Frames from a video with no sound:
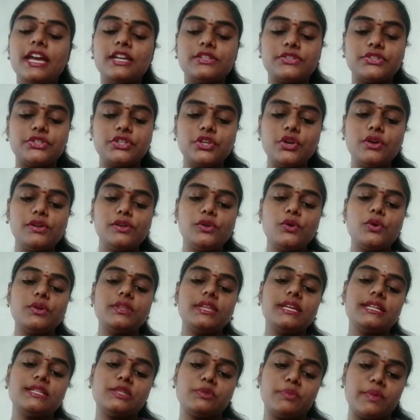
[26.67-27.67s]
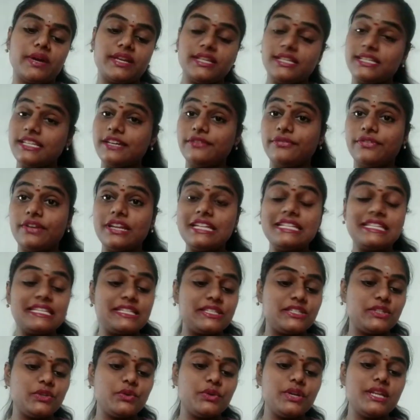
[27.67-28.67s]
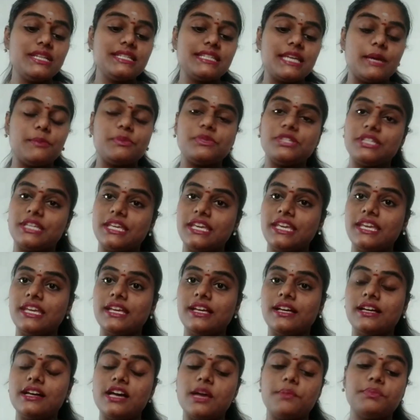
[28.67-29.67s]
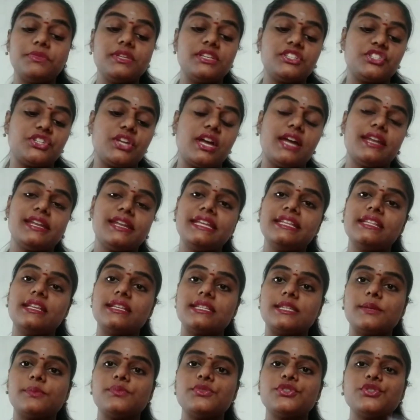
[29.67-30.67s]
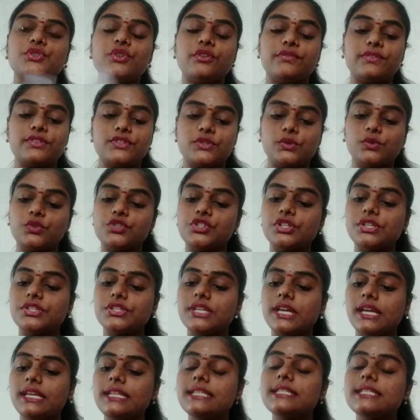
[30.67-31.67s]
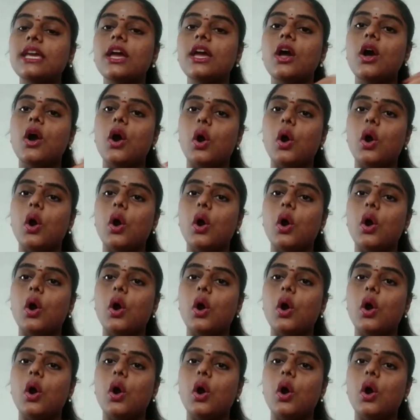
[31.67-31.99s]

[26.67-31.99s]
As you all know that, my dear friends and students, I'm just handling the subject of social science,